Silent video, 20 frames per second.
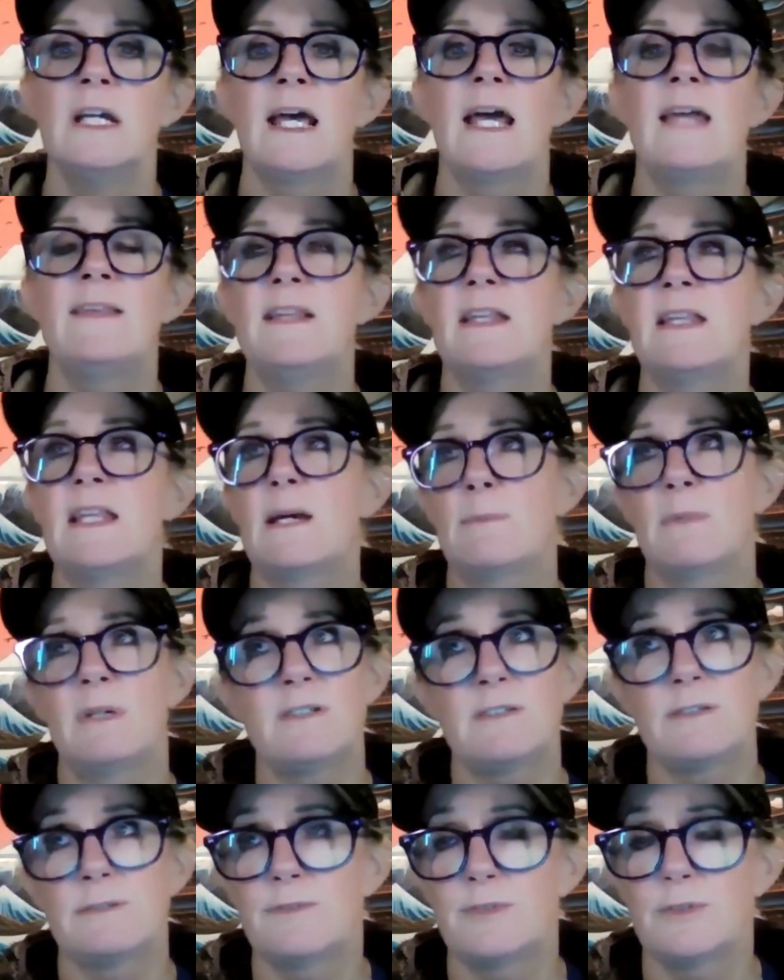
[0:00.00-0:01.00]
And then that
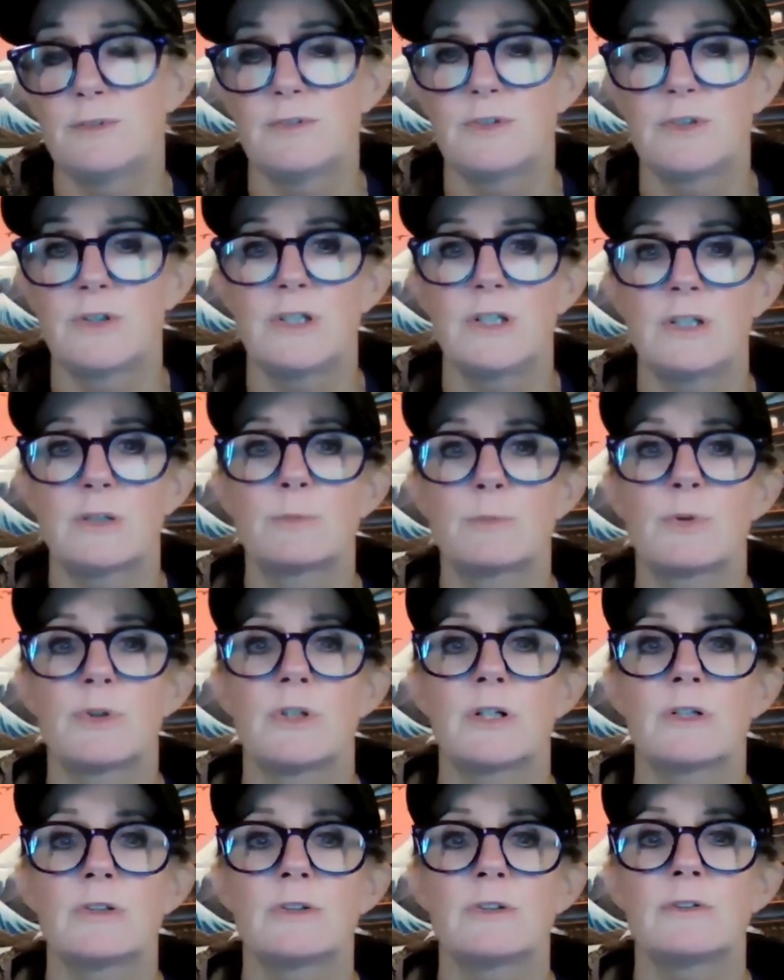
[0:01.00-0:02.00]
makes them feel very
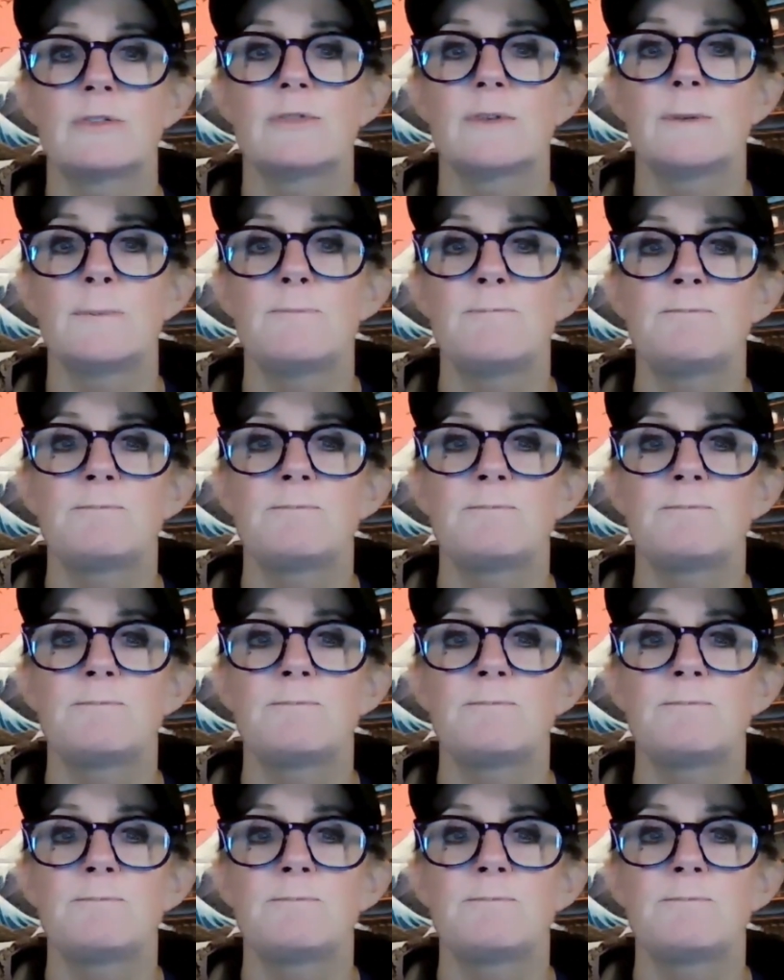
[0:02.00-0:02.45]
unproductive.